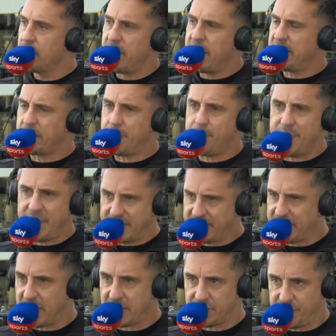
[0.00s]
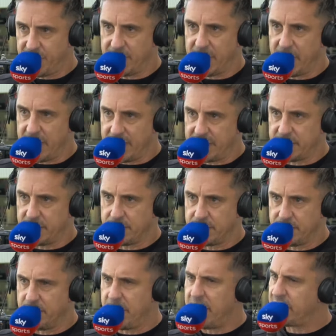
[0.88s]
It's a big test for United.
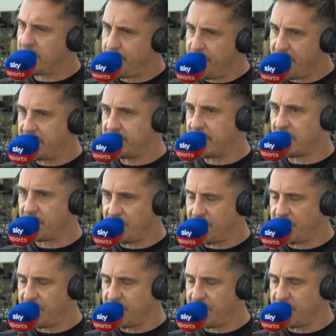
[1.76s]
It's a big test